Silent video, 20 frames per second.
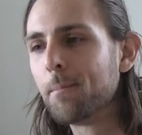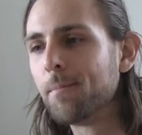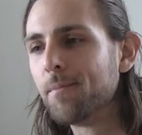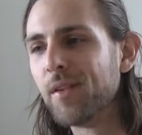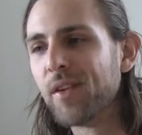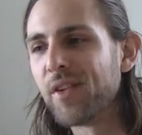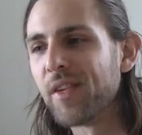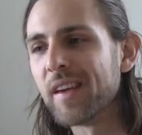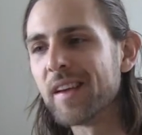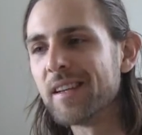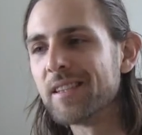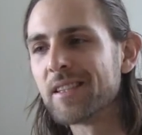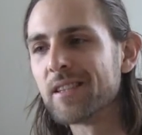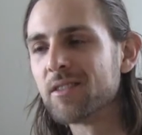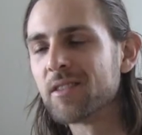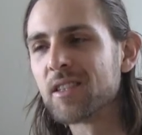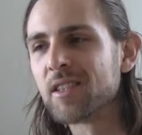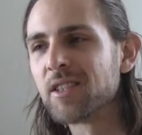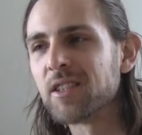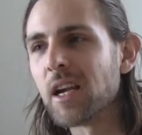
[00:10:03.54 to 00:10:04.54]
the thing is, it
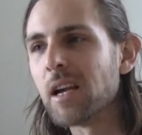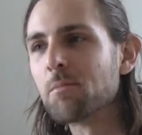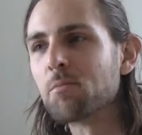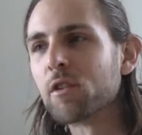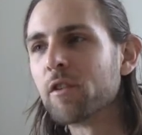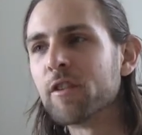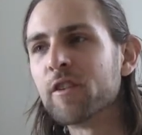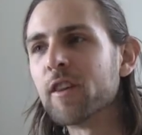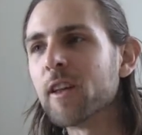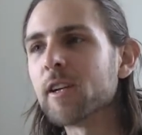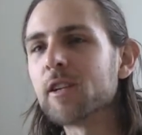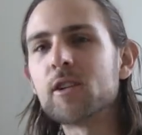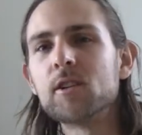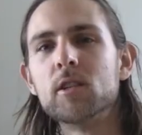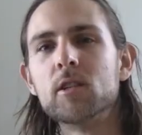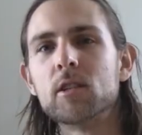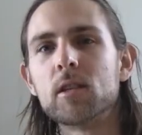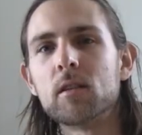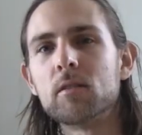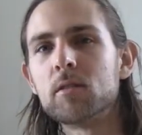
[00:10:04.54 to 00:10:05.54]
was the same
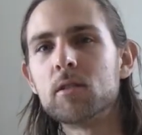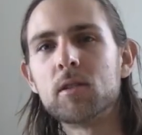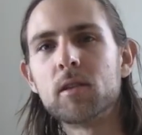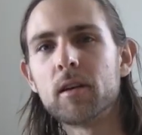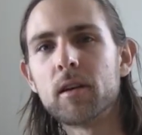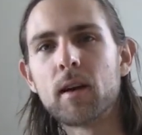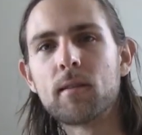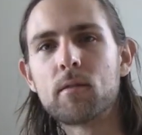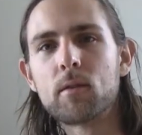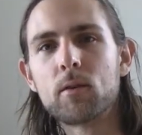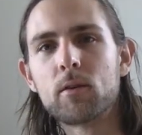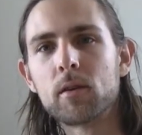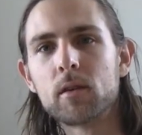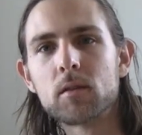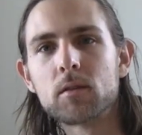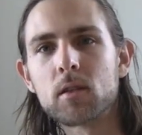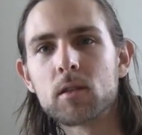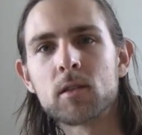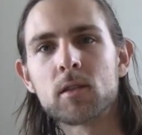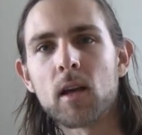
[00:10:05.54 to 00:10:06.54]
reflections I was seeing everywhere
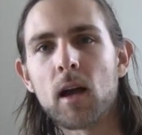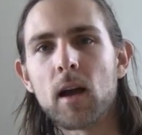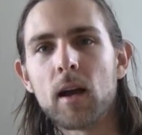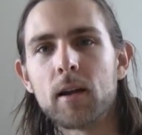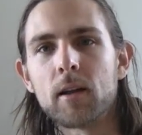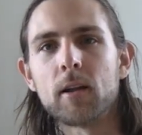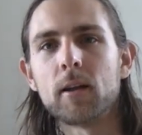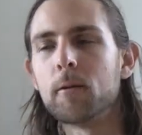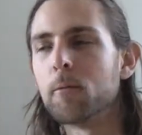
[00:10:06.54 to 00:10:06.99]
in society.